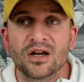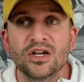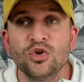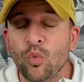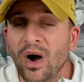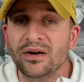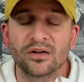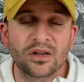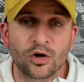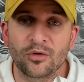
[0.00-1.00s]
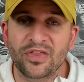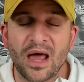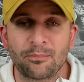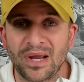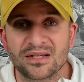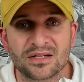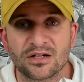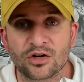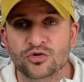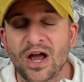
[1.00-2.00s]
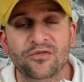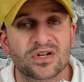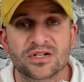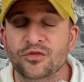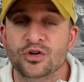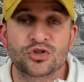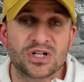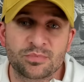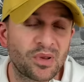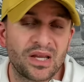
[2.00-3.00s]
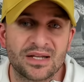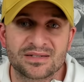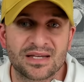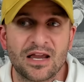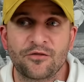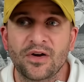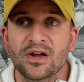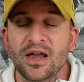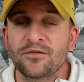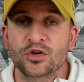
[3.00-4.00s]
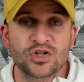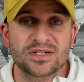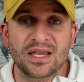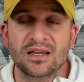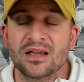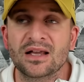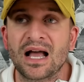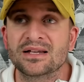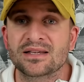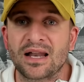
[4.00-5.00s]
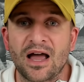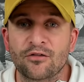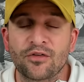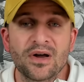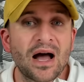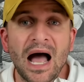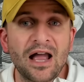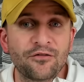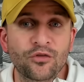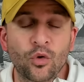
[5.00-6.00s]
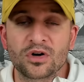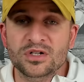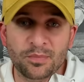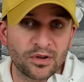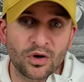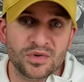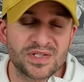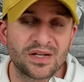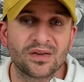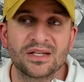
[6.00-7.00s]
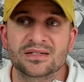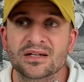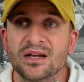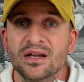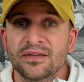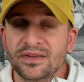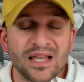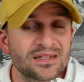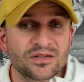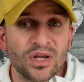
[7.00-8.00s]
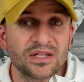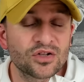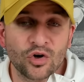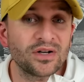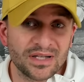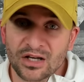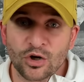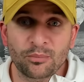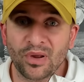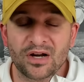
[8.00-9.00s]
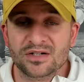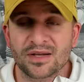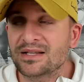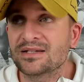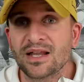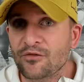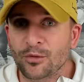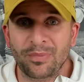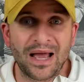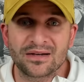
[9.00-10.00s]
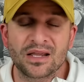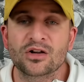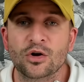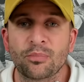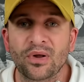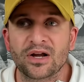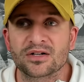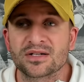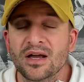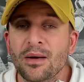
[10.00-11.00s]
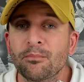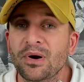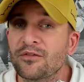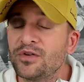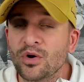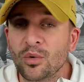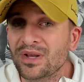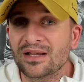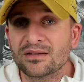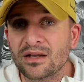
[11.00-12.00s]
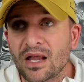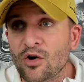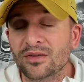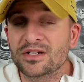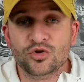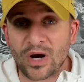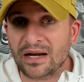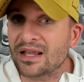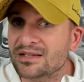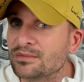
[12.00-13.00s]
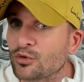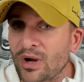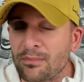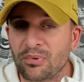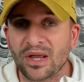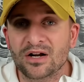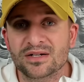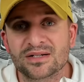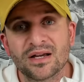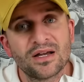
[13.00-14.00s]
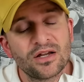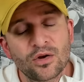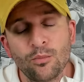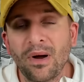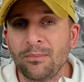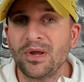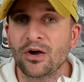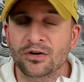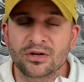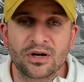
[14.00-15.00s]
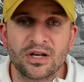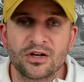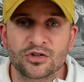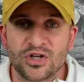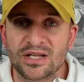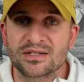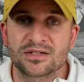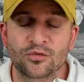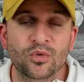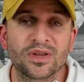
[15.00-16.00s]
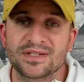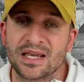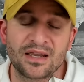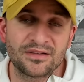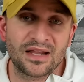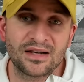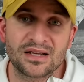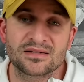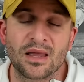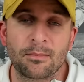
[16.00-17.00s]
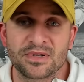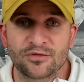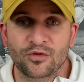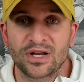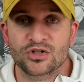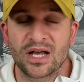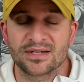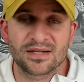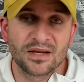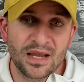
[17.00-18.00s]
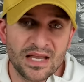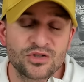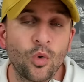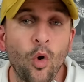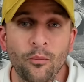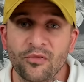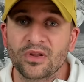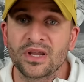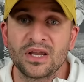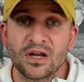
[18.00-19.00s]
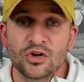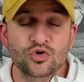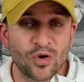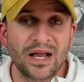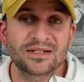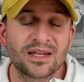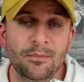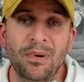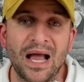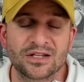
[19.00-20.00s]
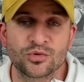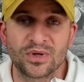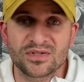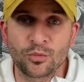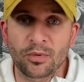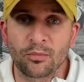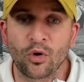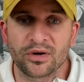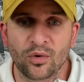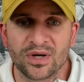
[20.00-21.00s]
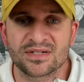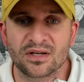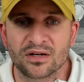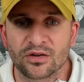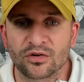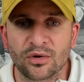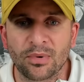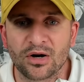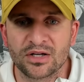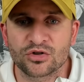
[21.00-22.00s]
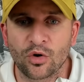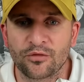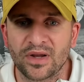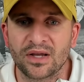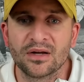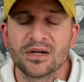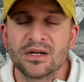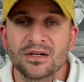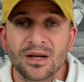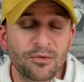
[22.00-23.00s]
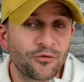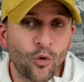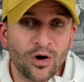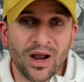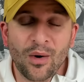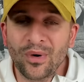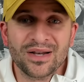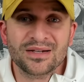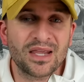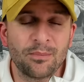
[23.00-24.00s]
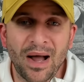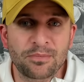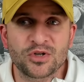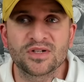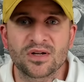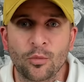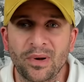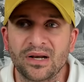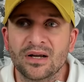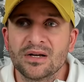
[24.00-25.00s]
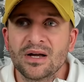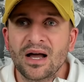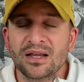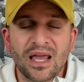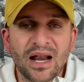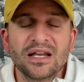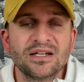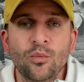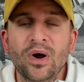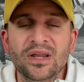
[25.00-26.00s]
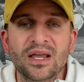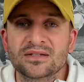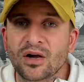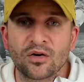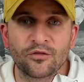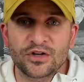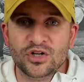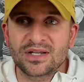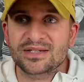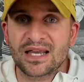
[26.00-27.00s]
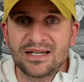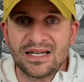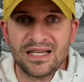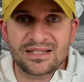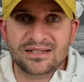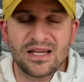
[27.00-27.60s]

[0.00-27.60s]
You want a little of that baked into your draft, because if you're just playing it safe, if you're just taking guys that have high floors but low ceilings, it's good to get good players. It's never bad to get good players. But if you don't get, or at least try to get some great players, you might be undercutting your chances of really taking that next step as a franchise as you hopefully try to get back to a Super Bowl and hoist another Lombardi trophy. Number four, I wanted to keep options open. Again, I didn't want to get tunnel vision and say needs.